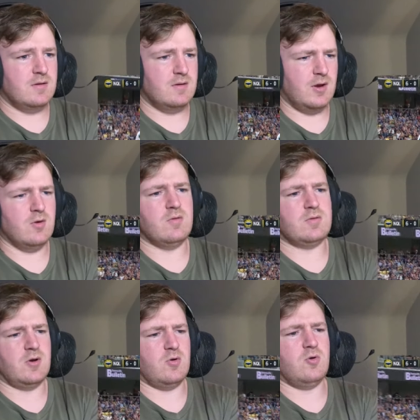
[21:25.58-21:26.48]
Oh
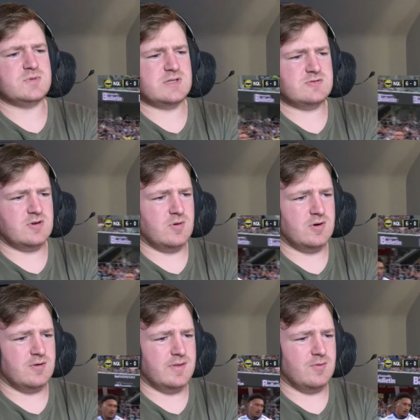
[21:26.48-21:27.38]
no, Holmes and
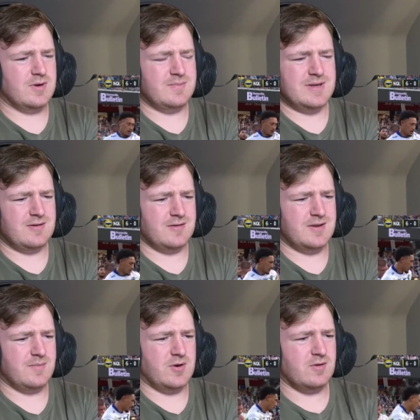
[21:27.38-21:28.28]
Drinkwater are there. What am I
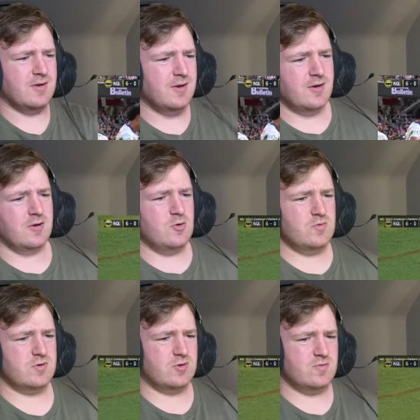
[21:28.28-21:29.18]
talking about?
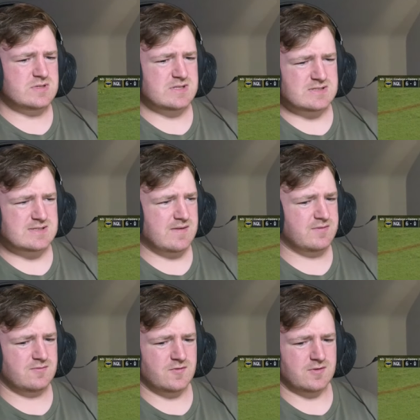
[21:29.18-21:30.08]
Who is the
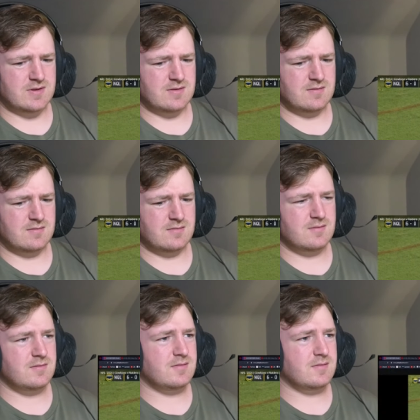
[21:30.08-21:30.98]
seven for the?
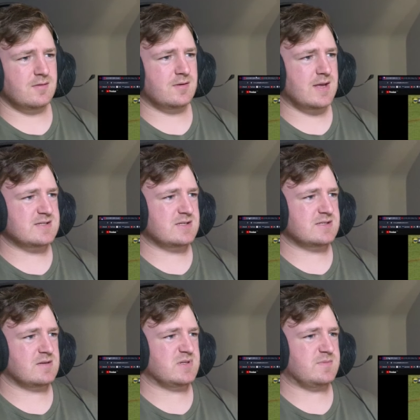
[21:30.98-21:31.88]
Okay, this
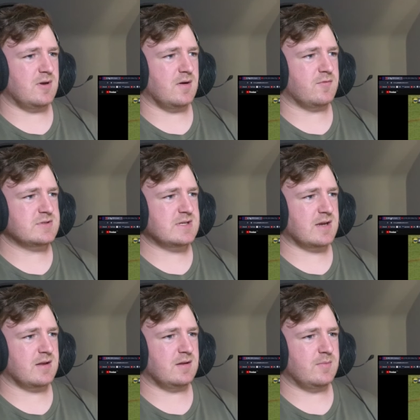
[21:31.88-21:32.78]
is gonna piss me off. One
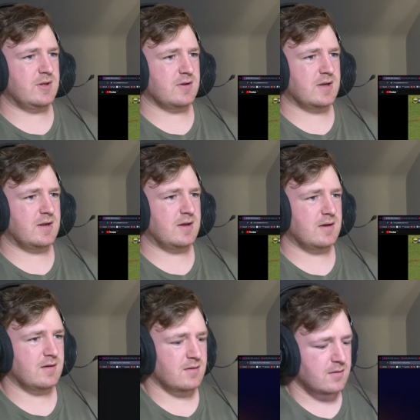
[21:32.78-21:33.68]
second. Let me look at
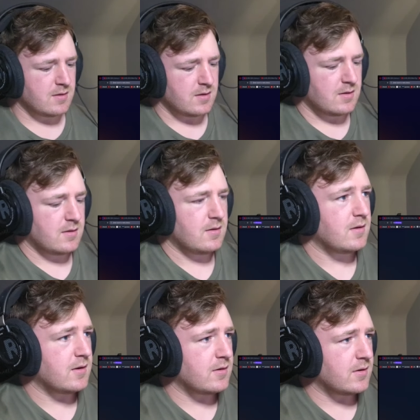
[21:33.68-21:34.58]

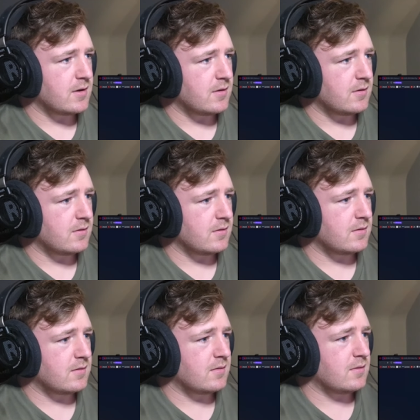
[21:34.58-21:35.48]
NRL.
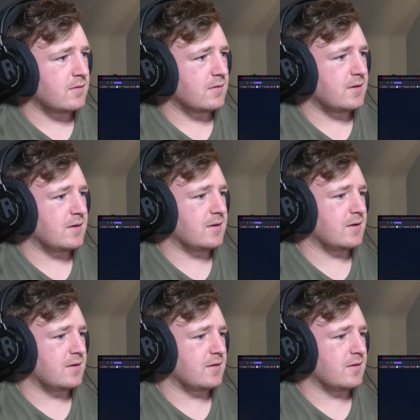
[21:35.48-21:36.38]

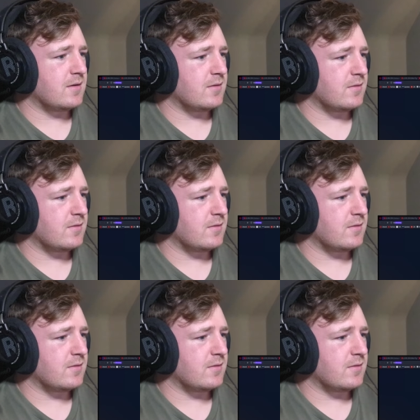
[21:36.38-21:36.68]
I